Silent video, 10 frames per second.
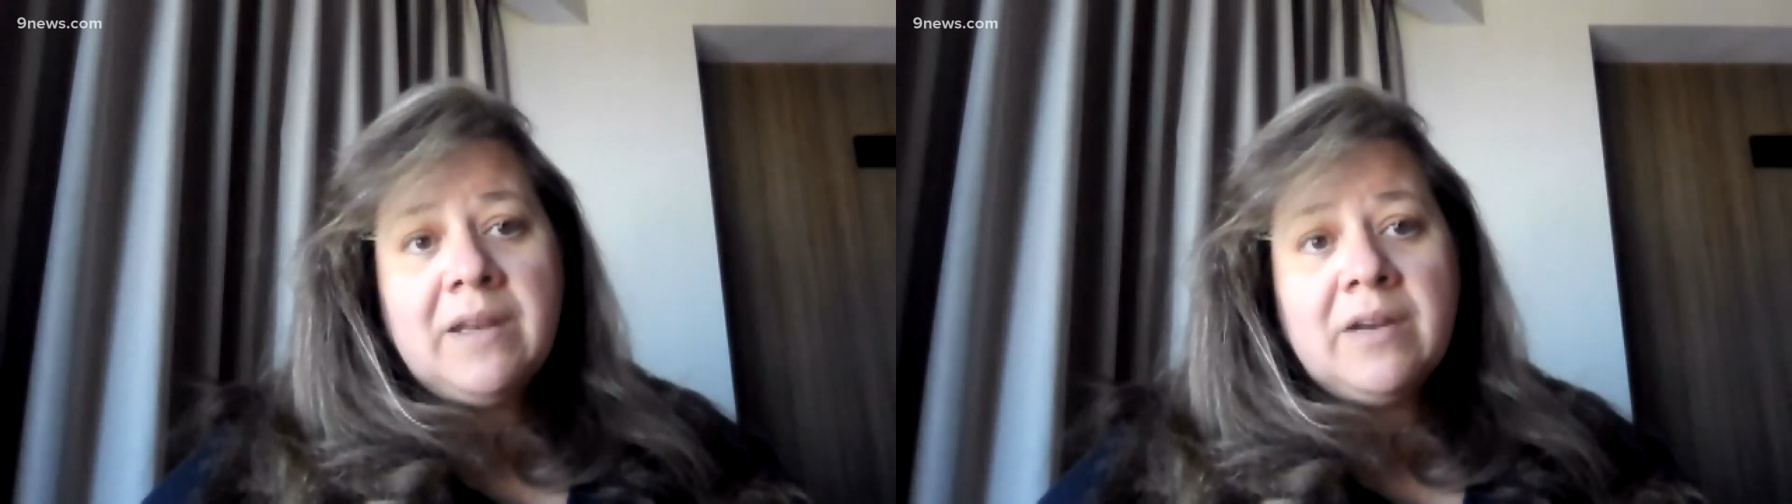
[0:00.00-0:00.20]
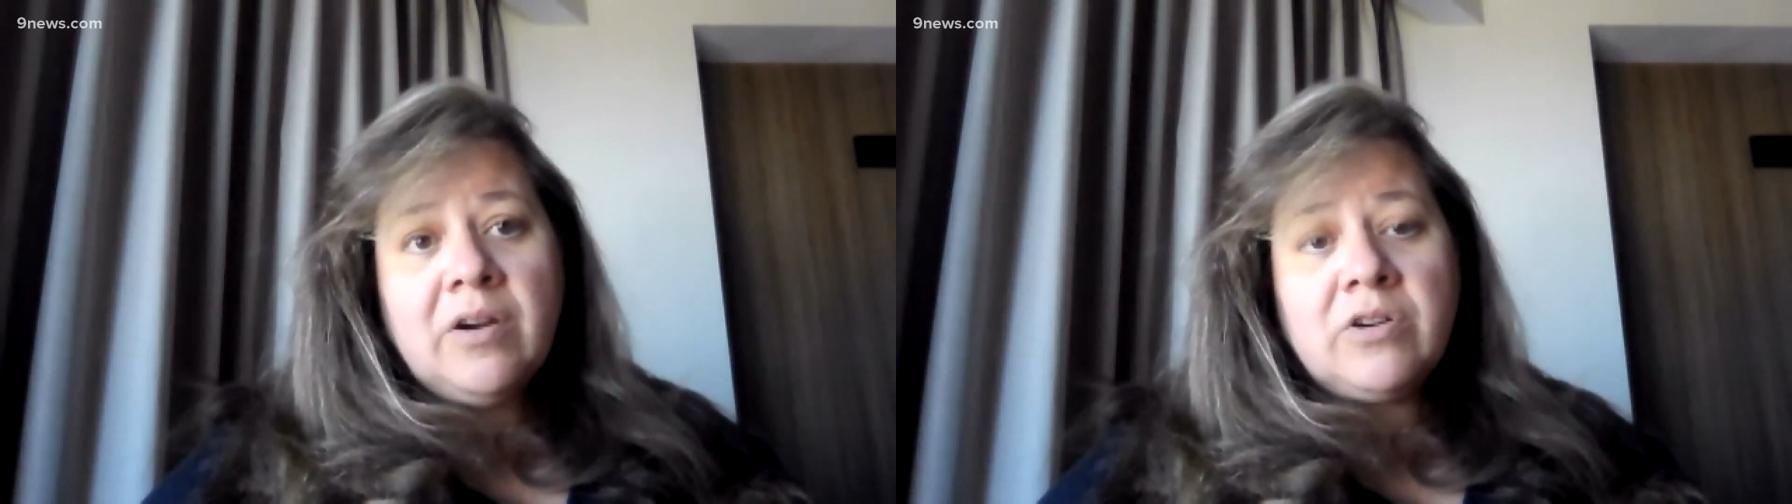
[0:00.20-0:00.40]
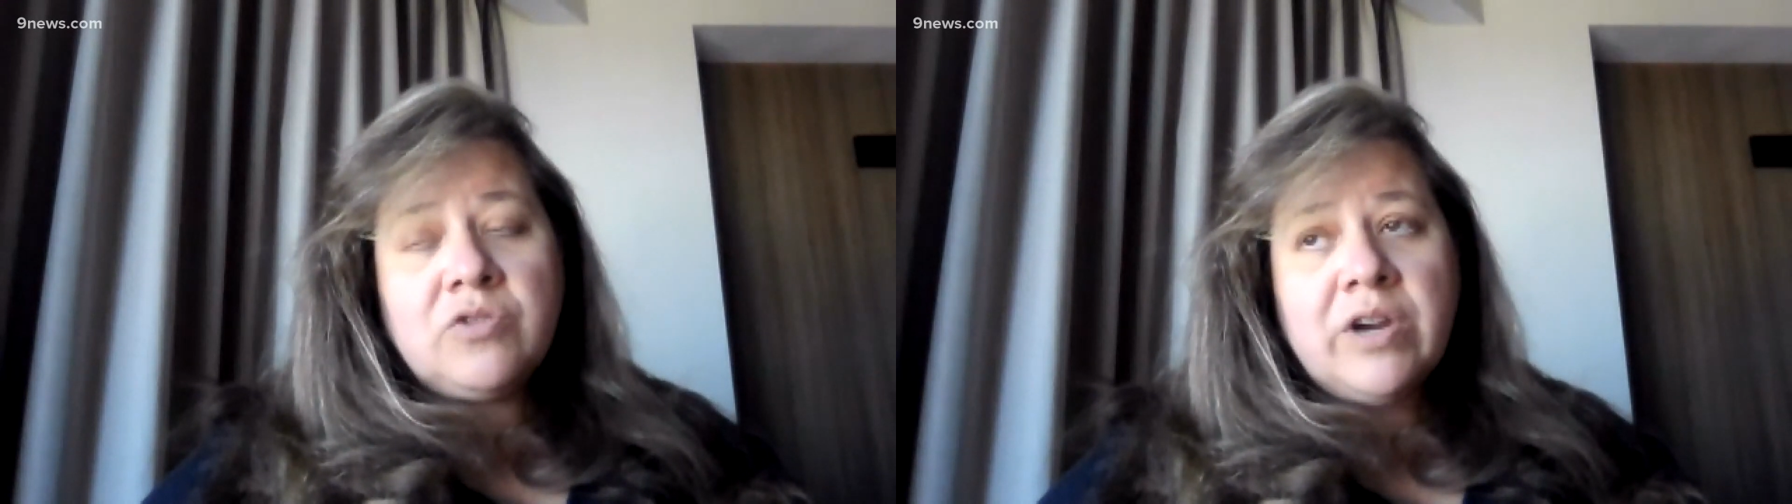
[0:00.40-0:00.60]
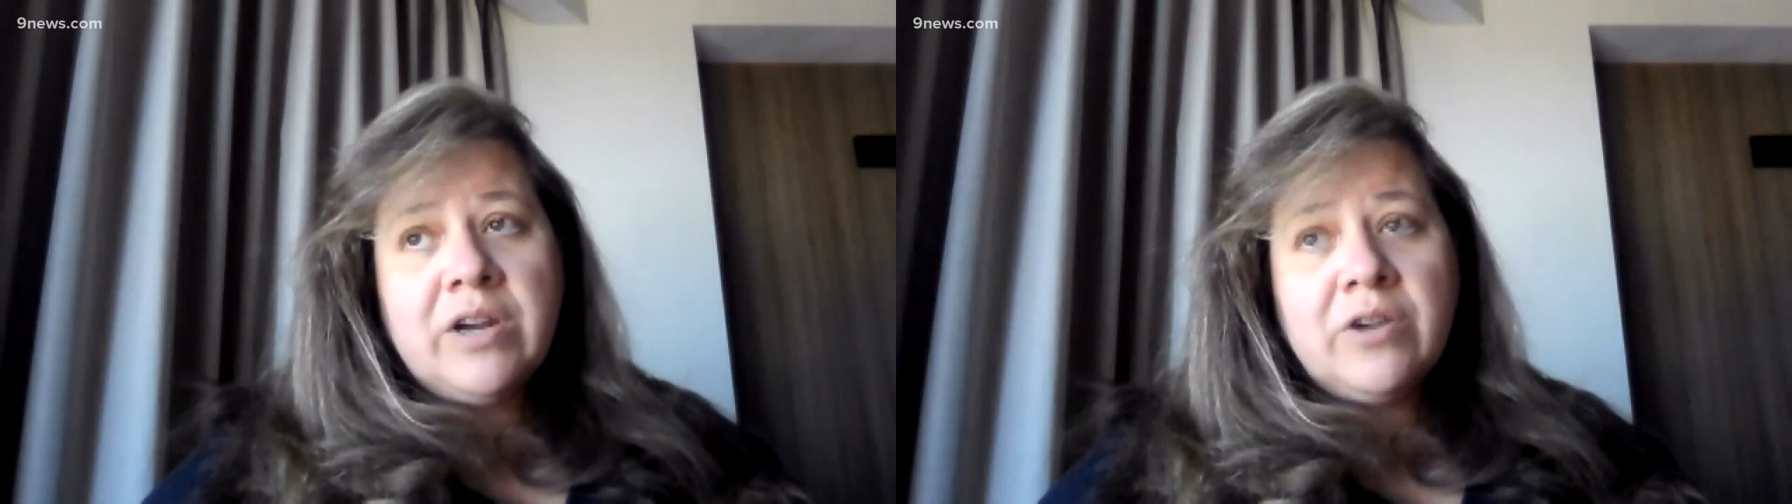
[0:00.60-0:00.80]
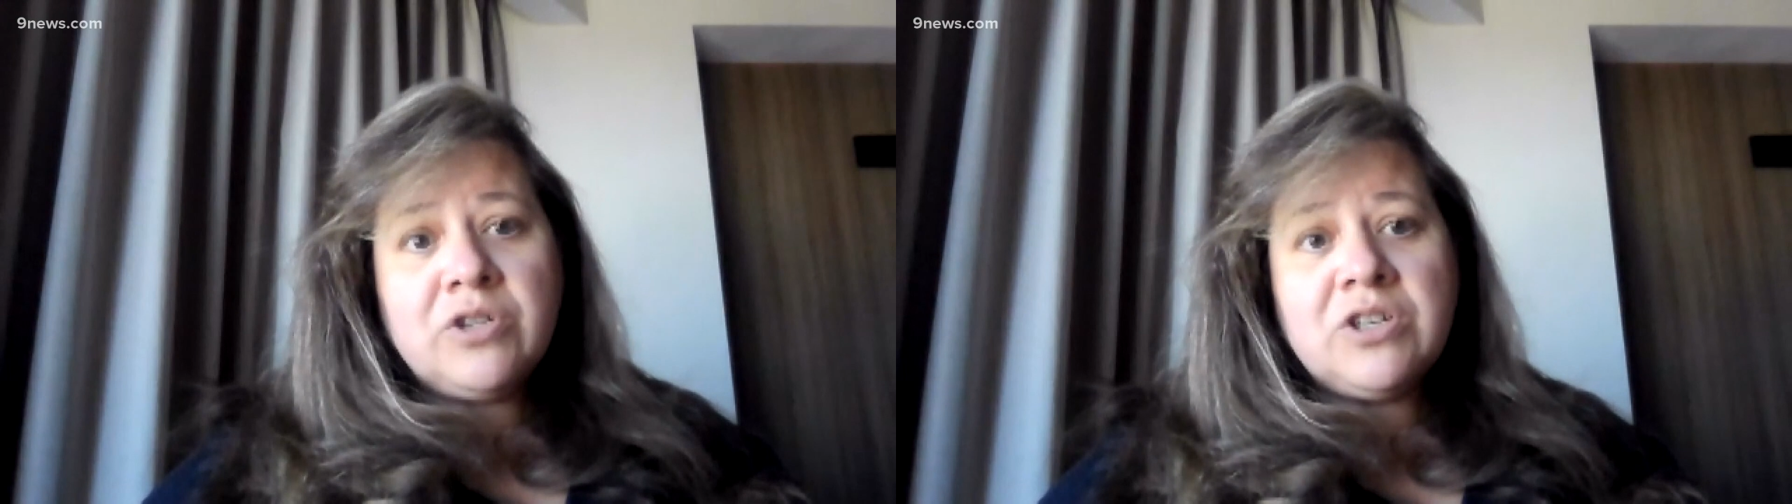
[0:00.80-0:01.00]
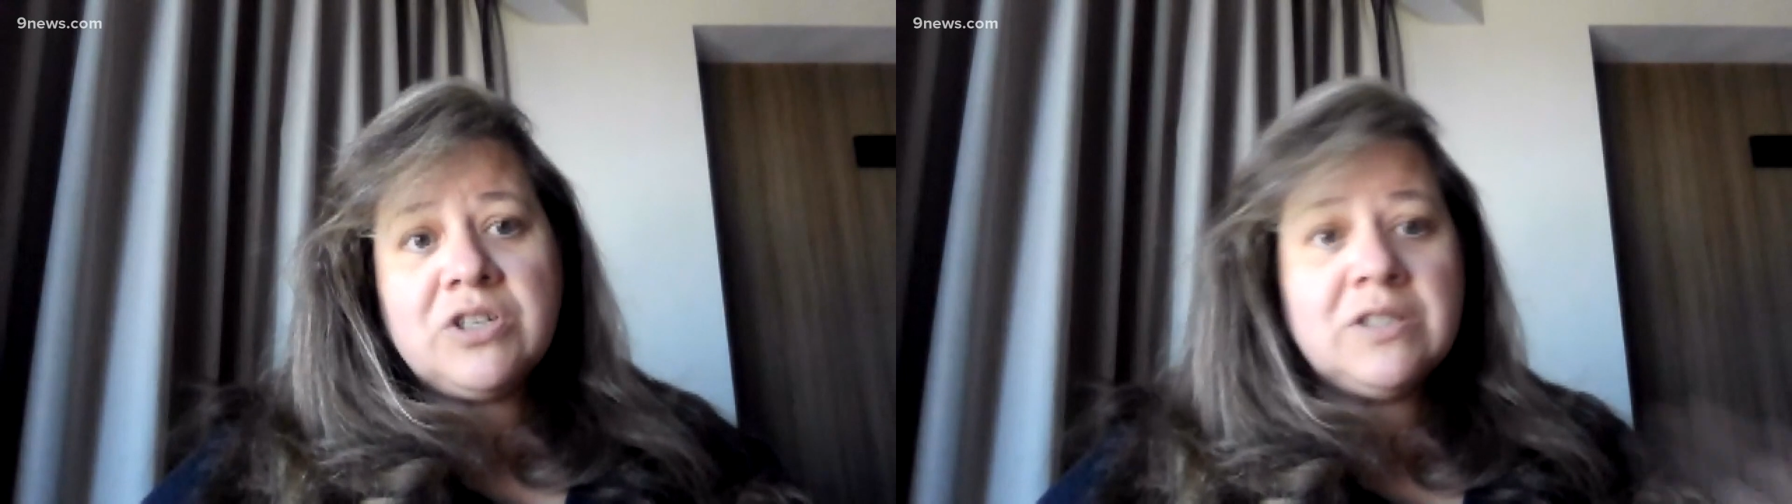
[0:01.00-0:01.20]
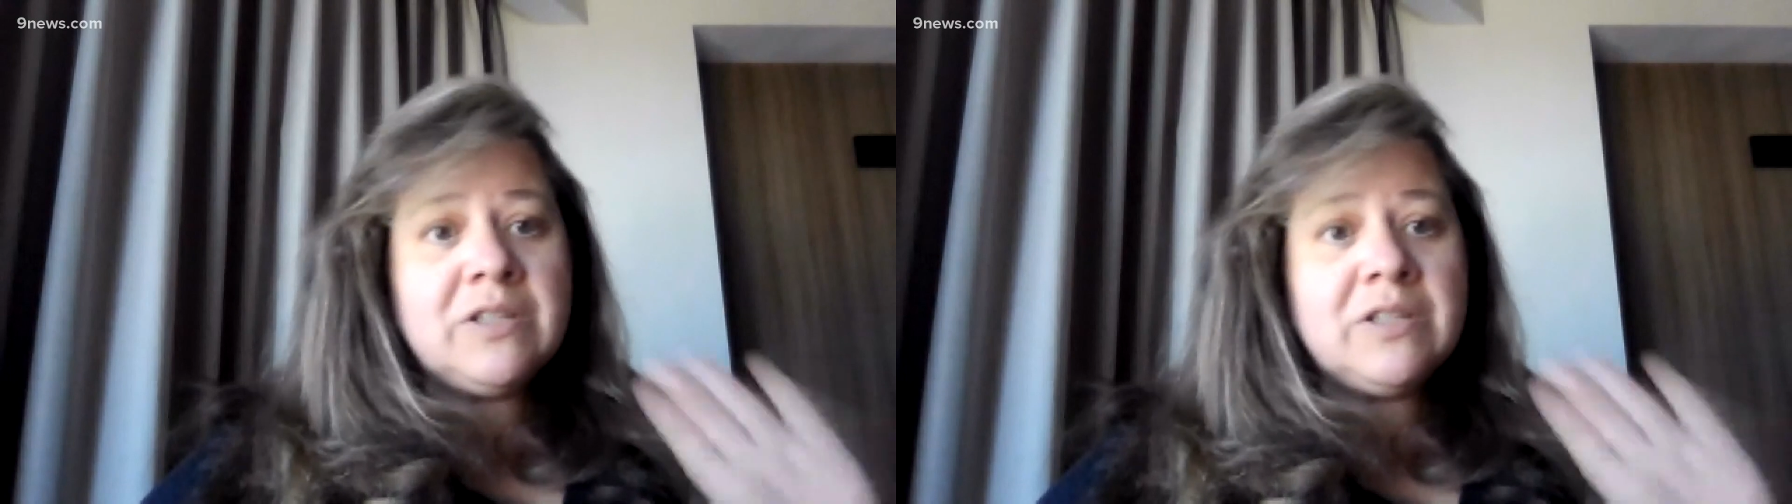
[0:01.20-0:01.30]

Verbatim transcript: in our trade negotiations,